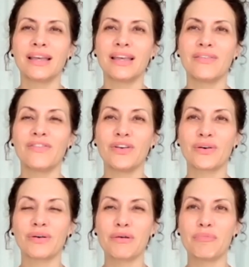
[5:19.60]
if you're
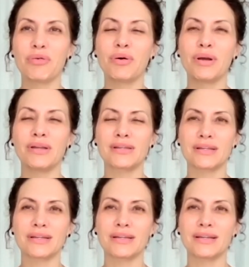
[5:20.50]
going to put
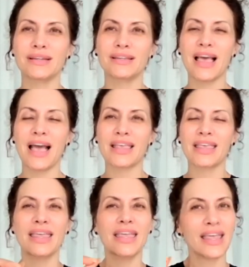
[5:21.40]
that
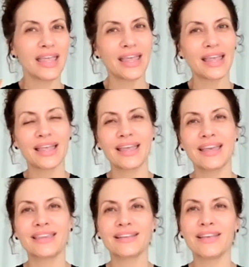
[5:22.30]
key
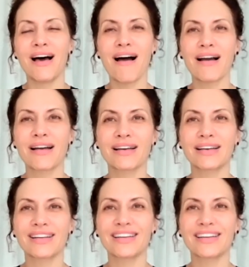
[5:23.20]
in the lock